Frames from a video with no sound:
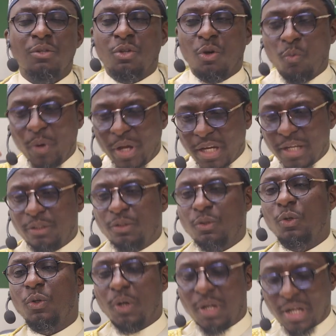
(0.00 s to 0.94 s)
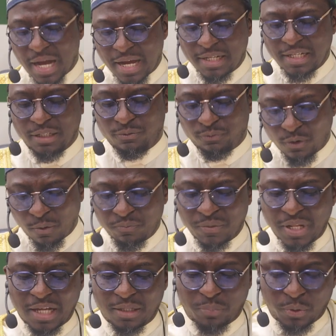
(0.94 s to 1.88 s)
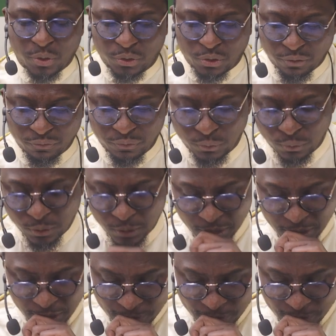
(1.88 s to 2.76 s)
So we need to look at it from that point of view.